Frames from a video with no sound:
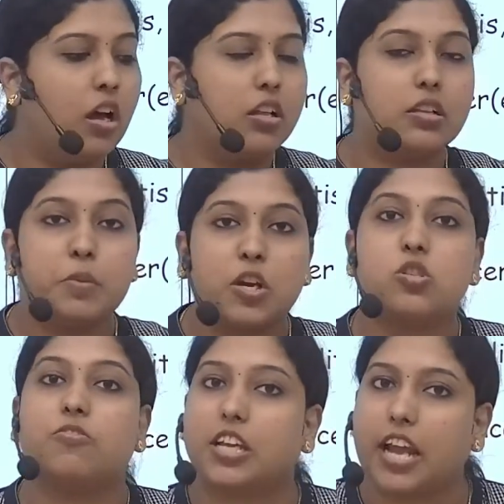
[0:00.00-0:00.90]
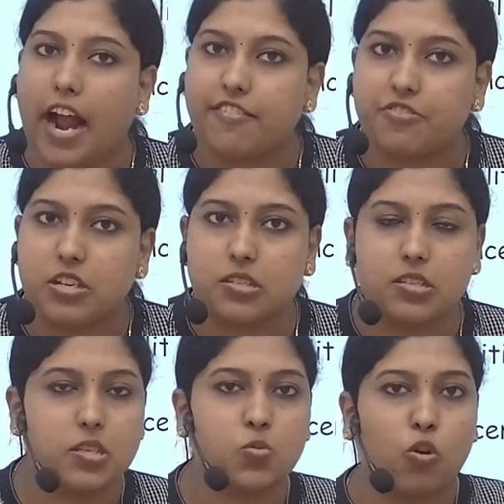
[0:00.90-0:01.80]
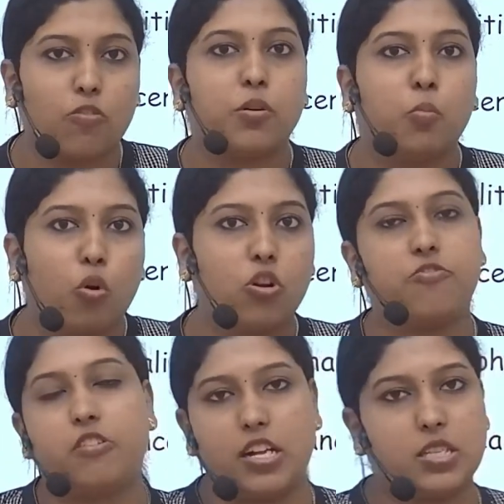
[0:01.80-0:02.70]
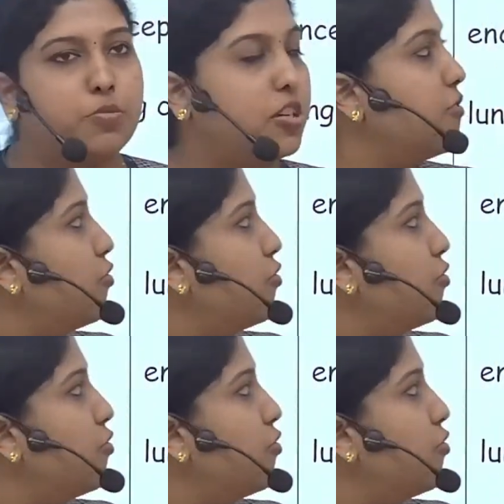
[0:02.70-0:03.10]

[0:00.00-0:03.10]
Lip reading: because of the cat feces is one of the mode of transmitter for